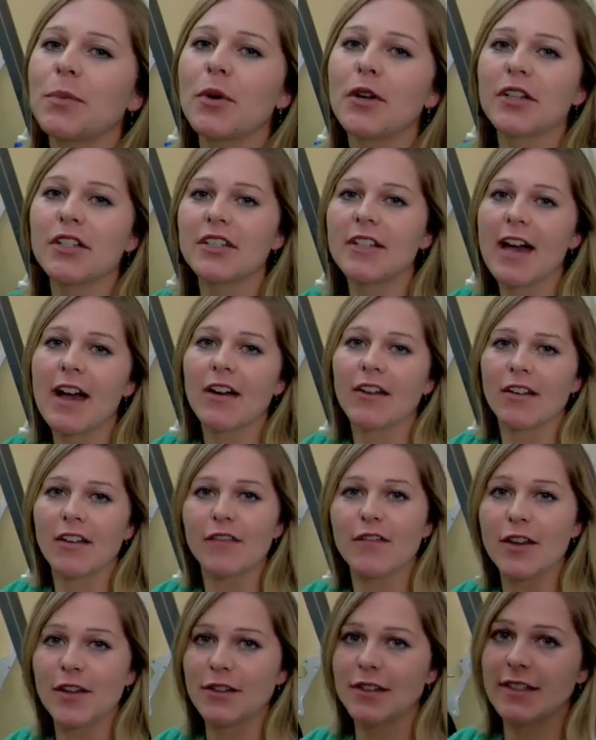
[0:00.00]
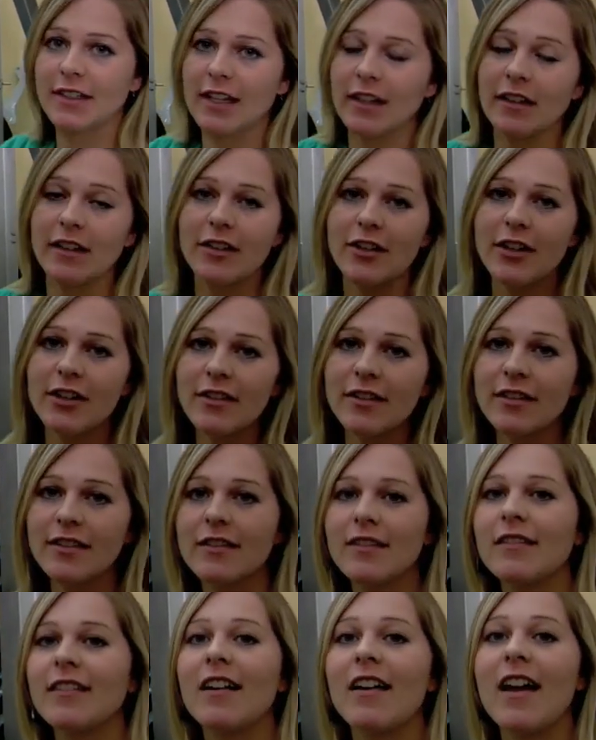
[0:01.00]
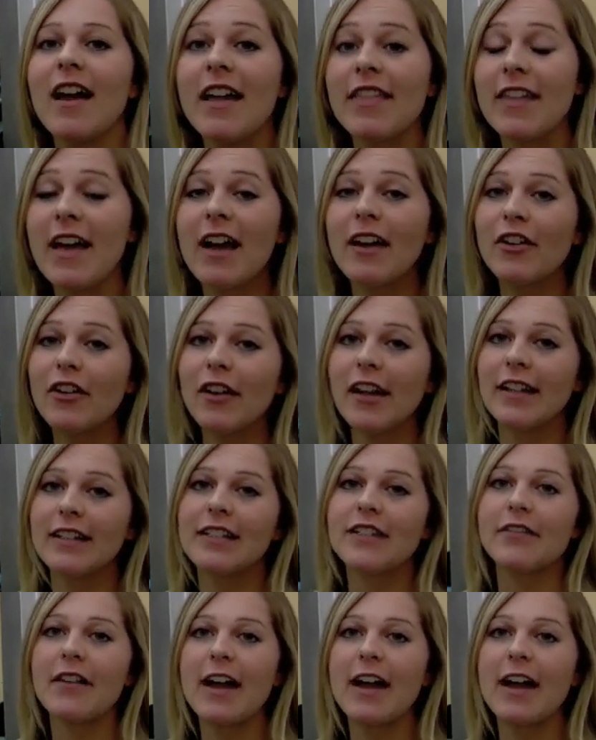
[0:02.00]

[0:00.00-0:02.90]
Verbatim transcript: pushed out of those cylinders, and that creates a